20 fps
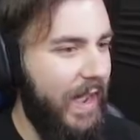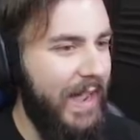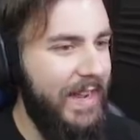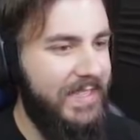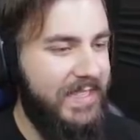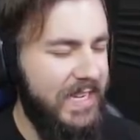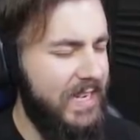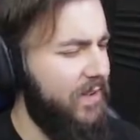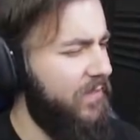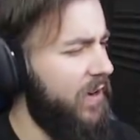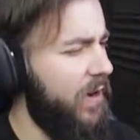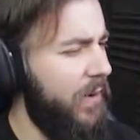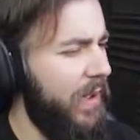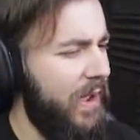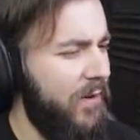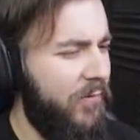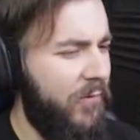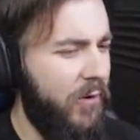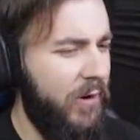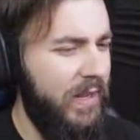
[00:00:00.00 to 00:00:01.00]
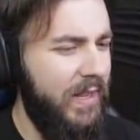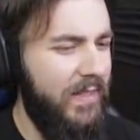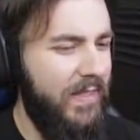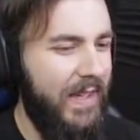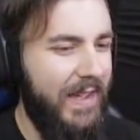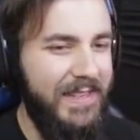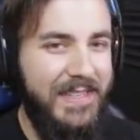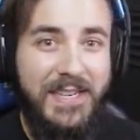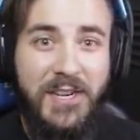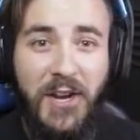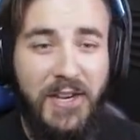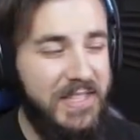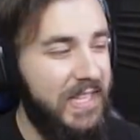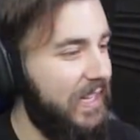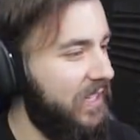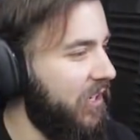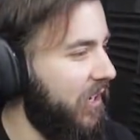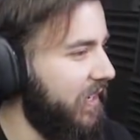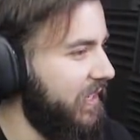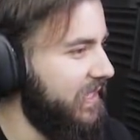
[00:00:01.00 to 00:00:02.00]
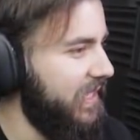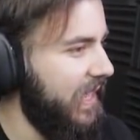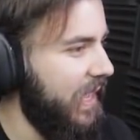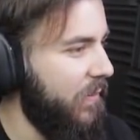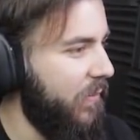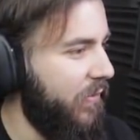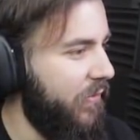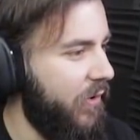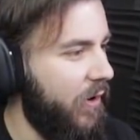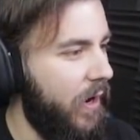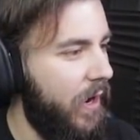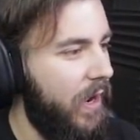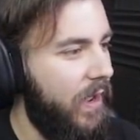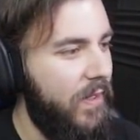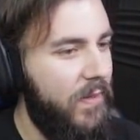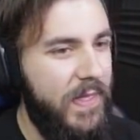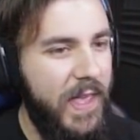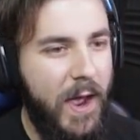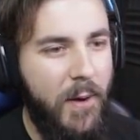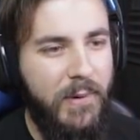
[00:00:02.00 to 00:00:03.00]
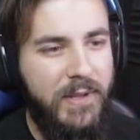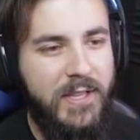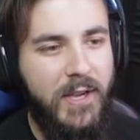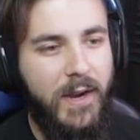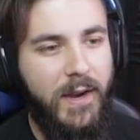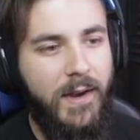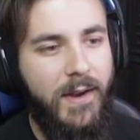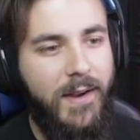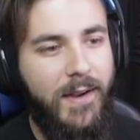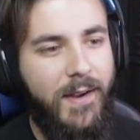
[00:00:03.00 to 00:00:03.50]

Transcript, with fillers: I didn't even know we had 40 in there. I did not take notice of that before. There we go.